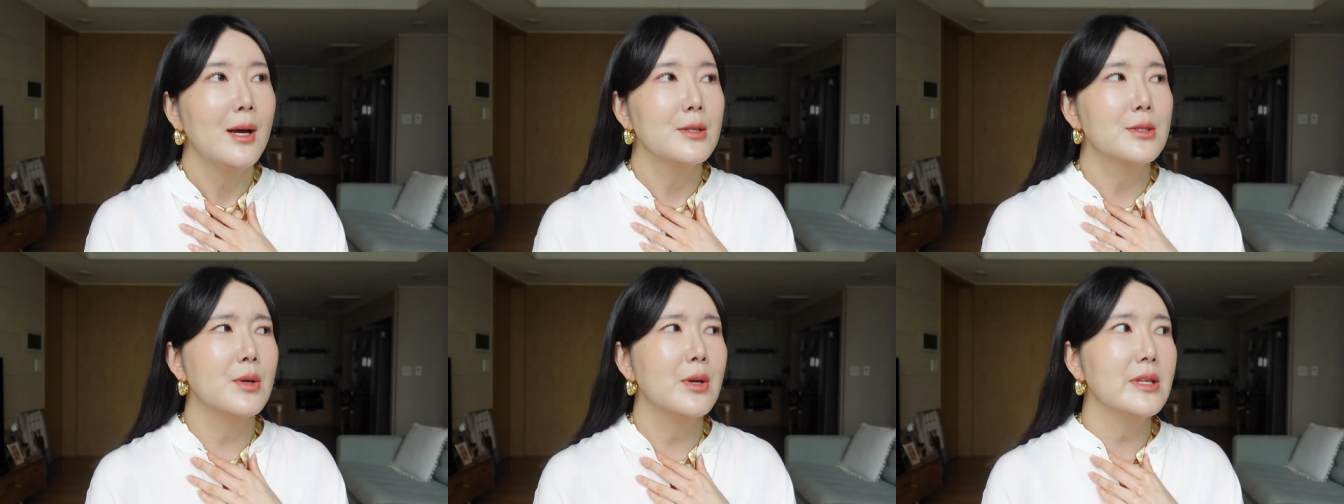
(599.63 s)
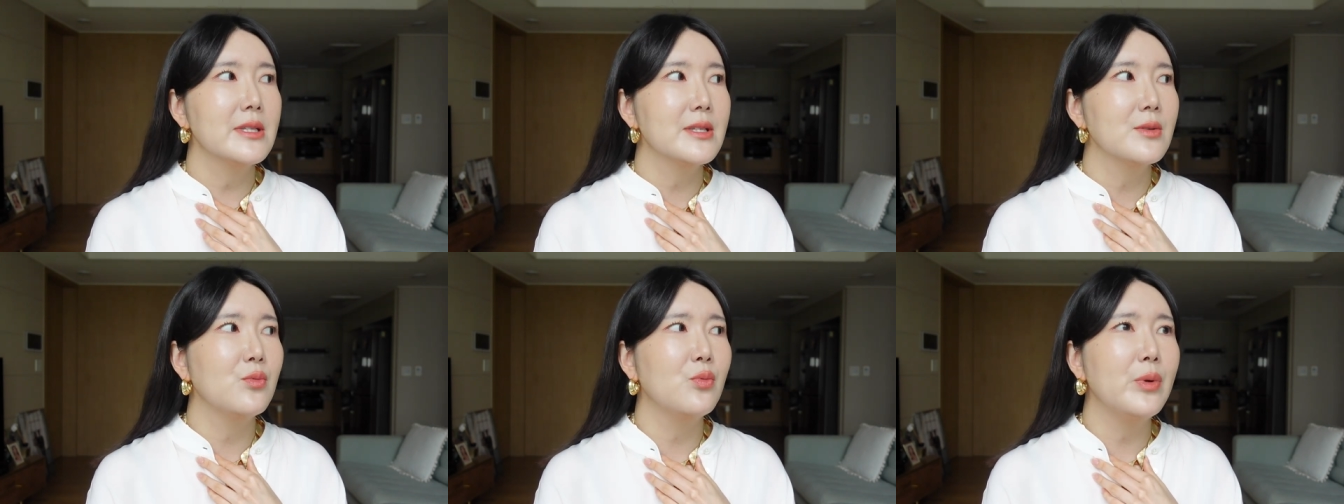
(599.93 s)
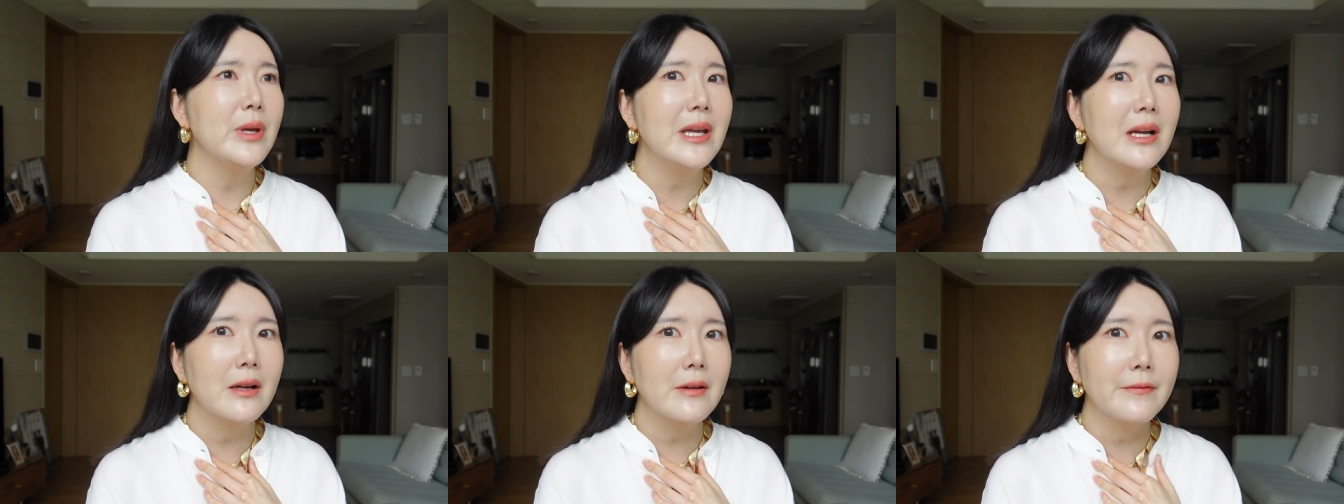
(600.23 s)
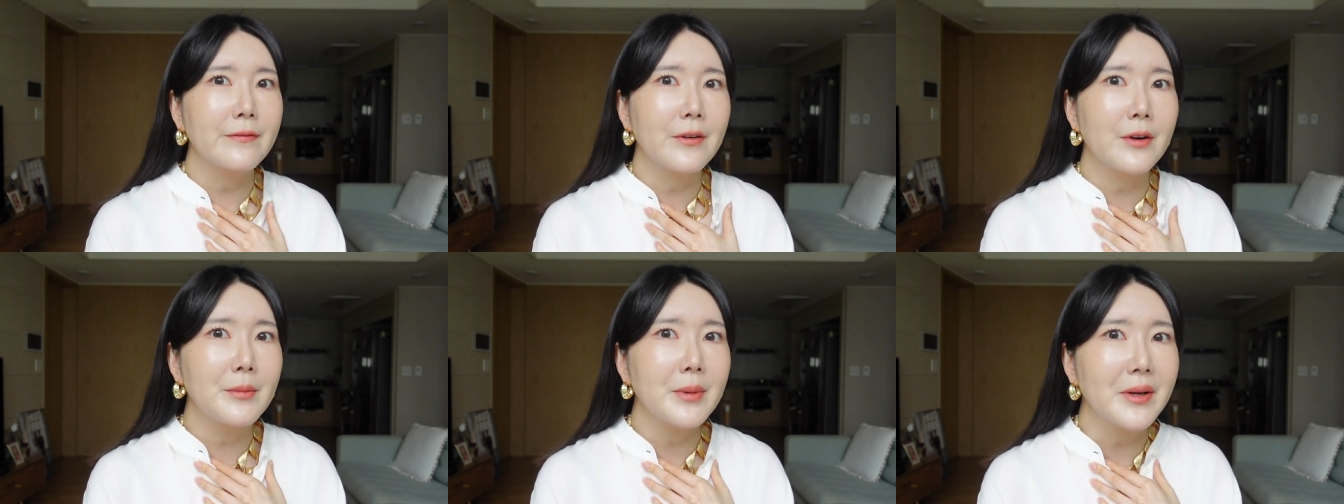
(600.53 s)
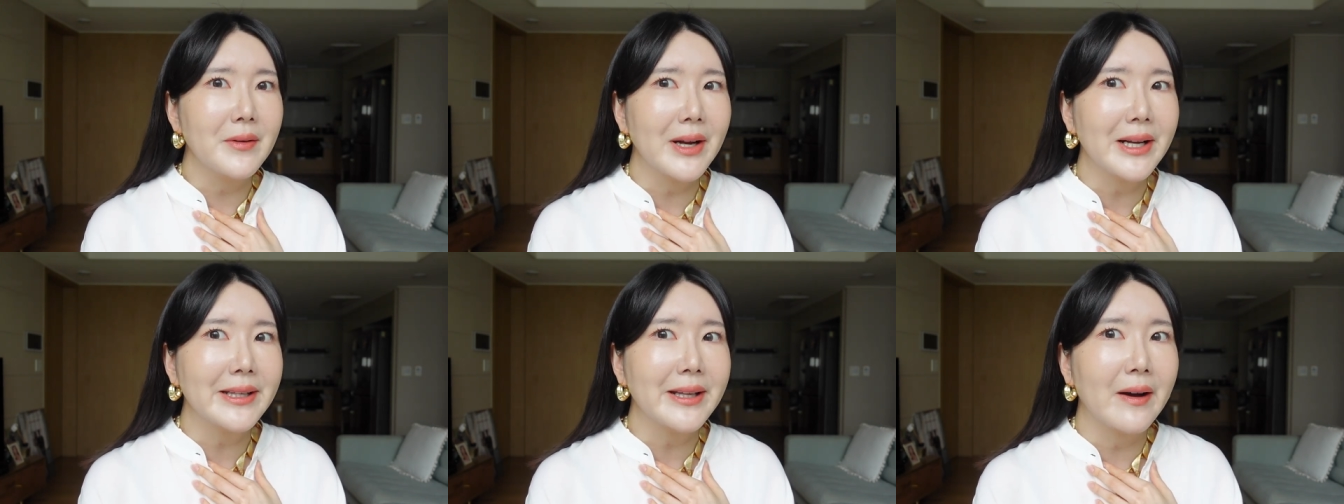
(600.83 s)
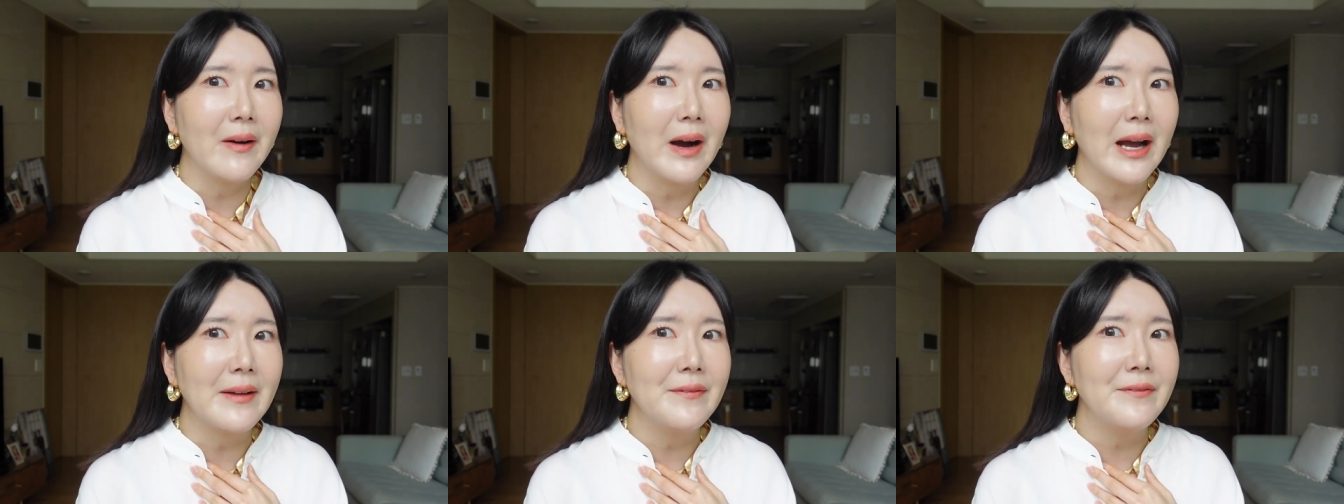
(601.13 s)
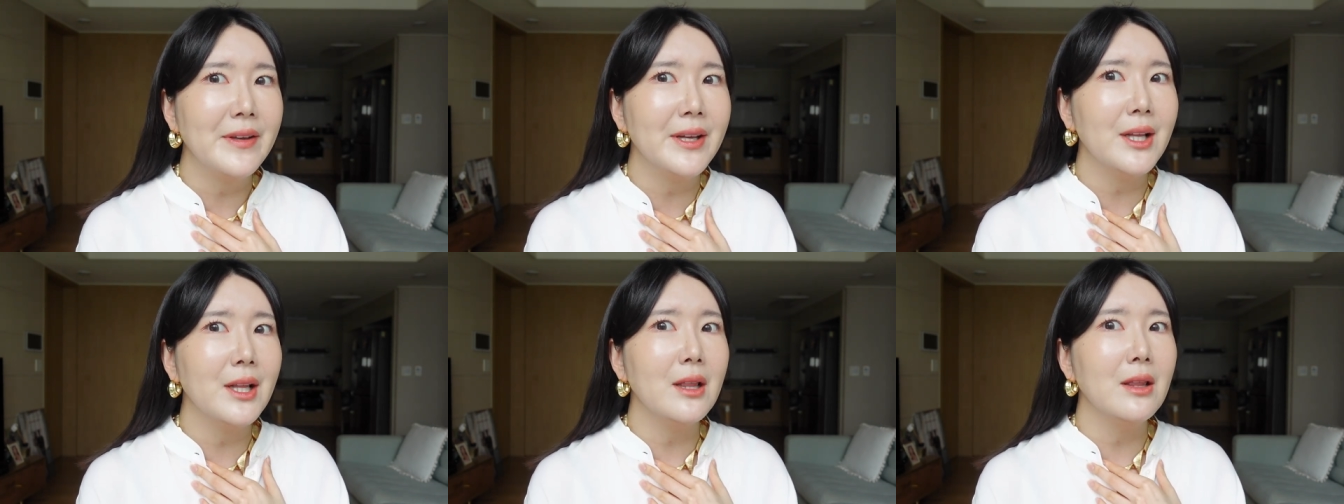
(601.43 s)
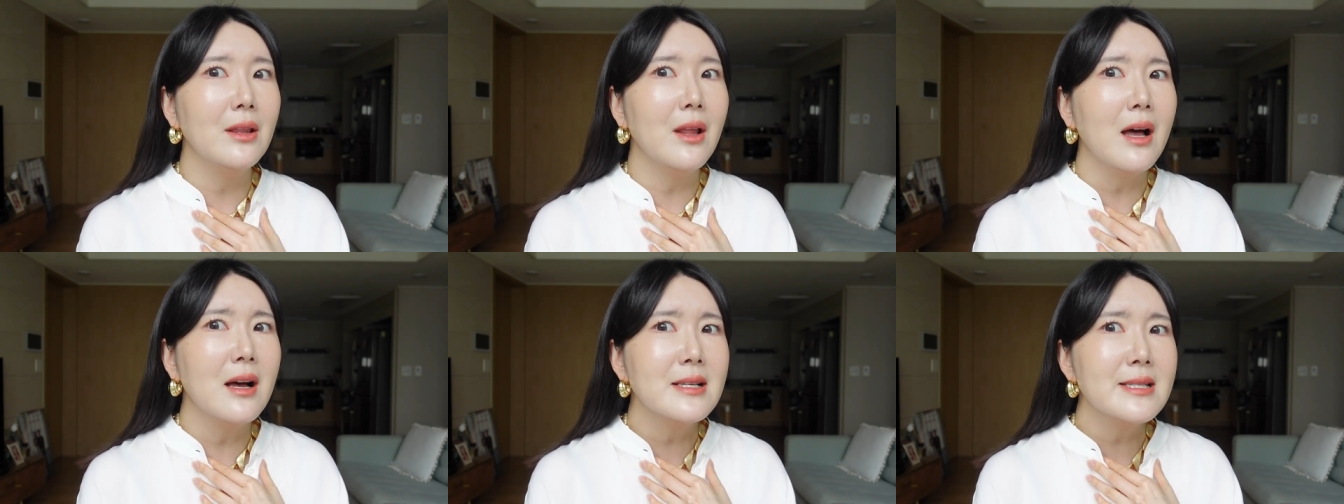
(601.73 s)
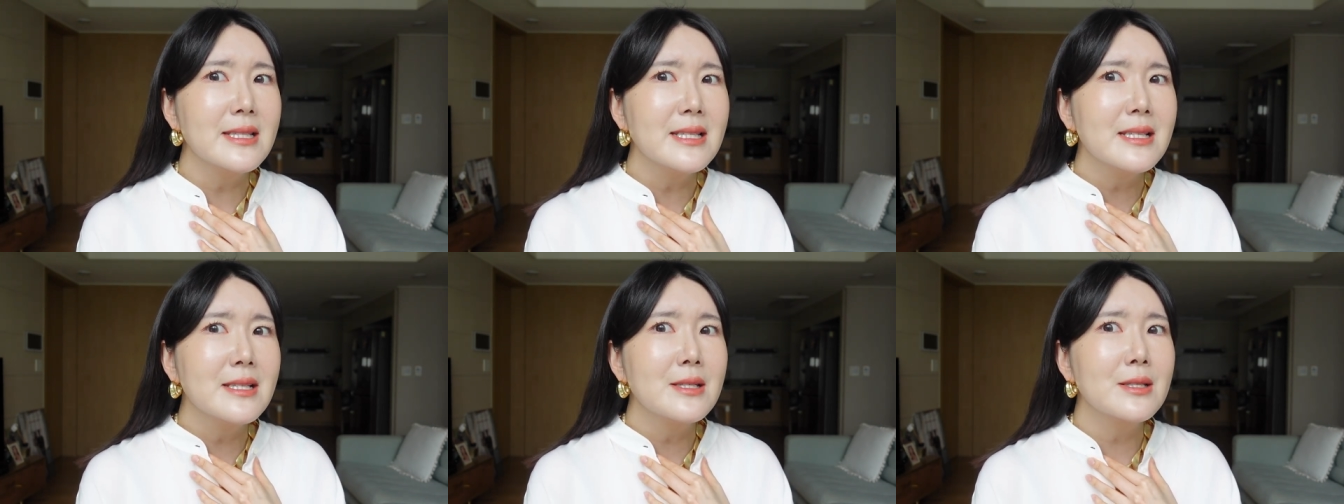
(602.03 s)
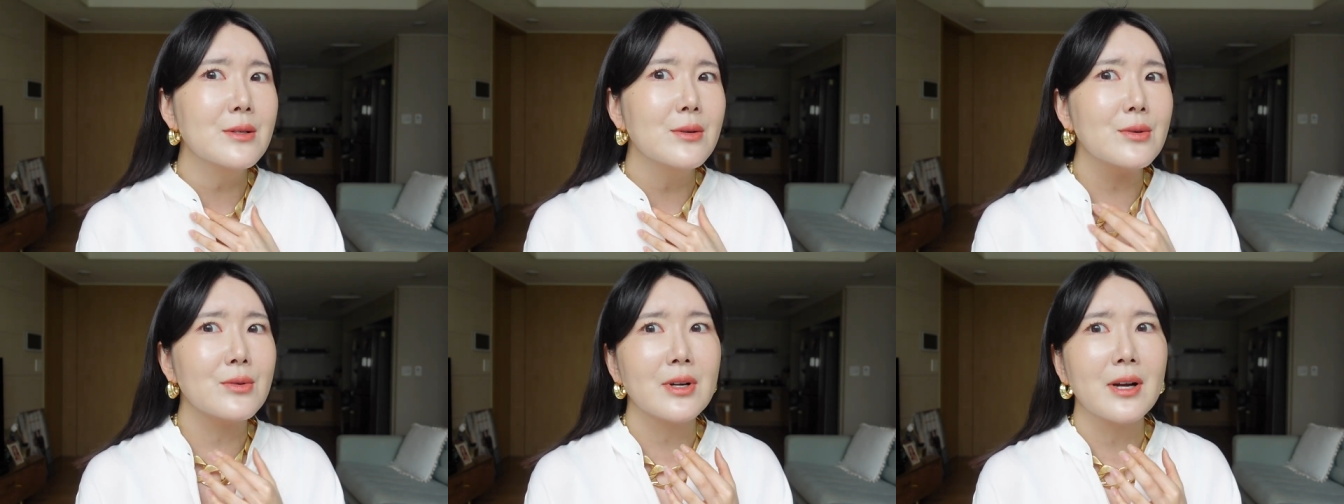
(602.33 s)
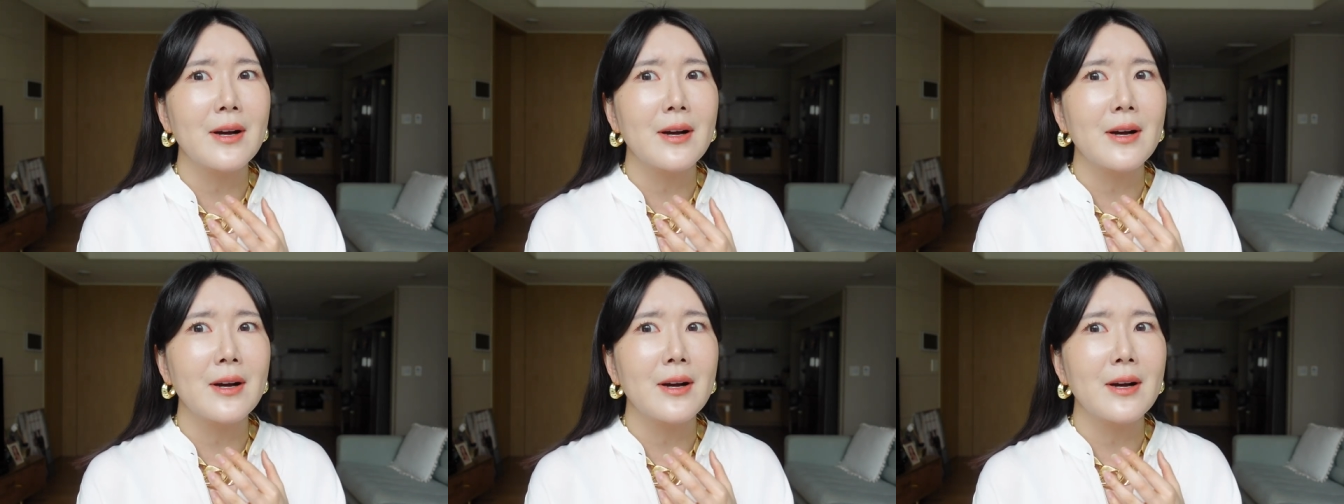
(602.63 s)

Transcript: So it's weird for me right now. I feel lost and so